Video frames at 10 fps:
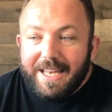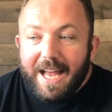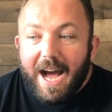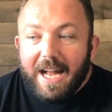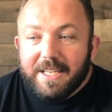
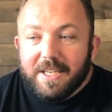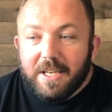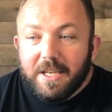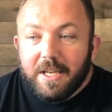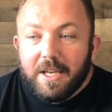not
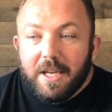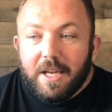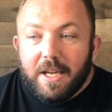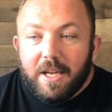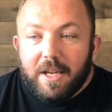
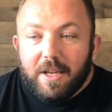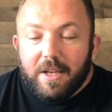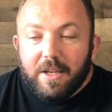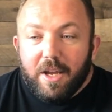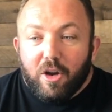
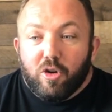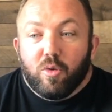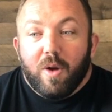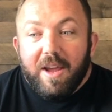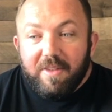
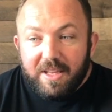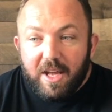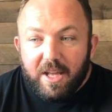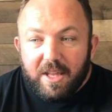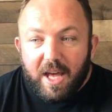craving
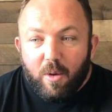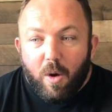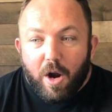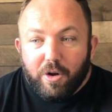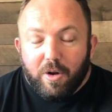that
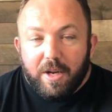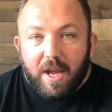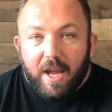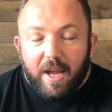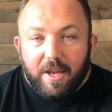water
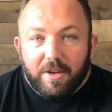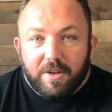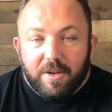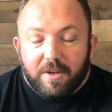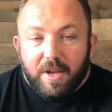
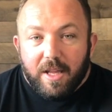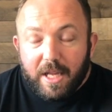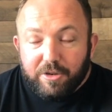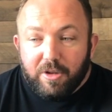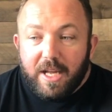and
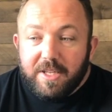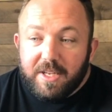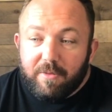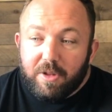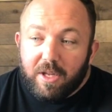electrolytes
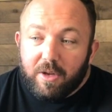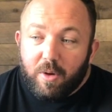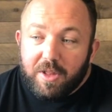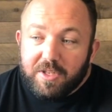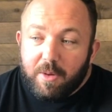and everything
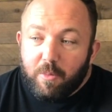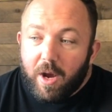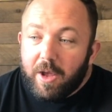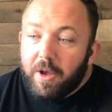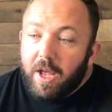quite the same
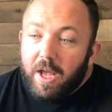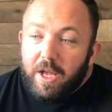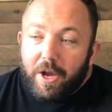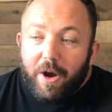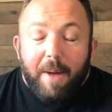way.
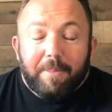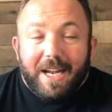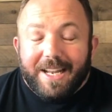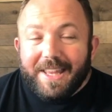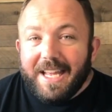I'm
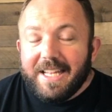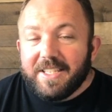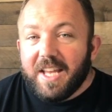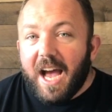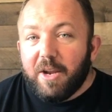not on the
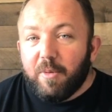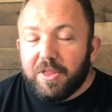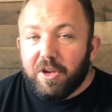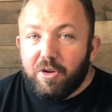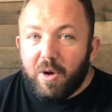inside of
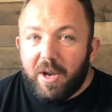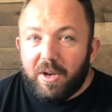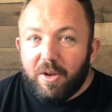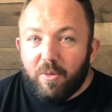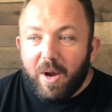what they're
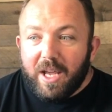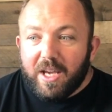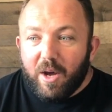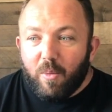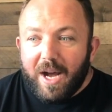doing
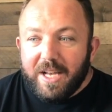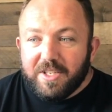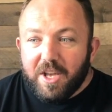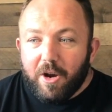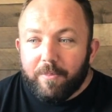weight cut
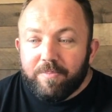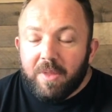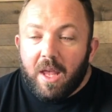wise there,